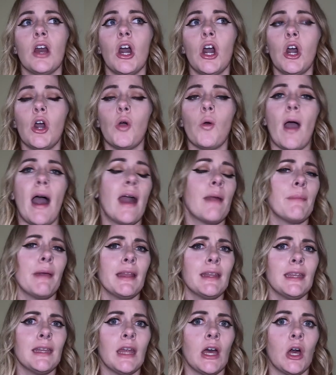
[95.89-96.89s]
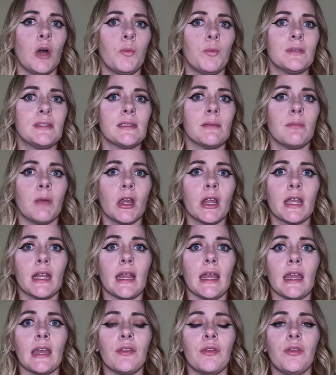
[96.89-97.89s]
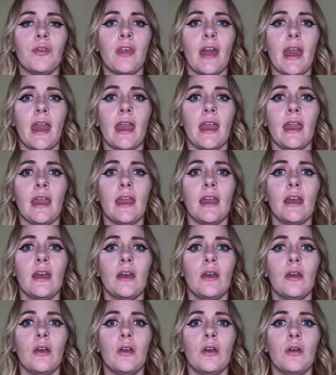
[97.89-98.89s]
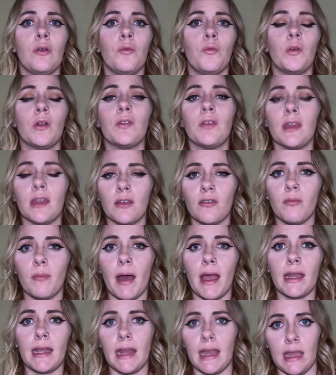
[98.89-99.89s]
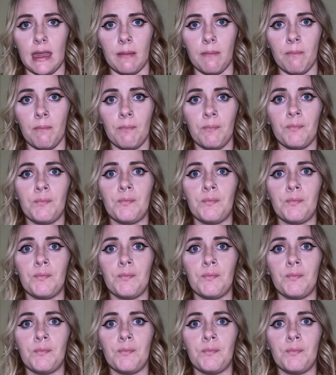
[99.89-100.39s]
oh, I might need help with some marketing, they would think of my name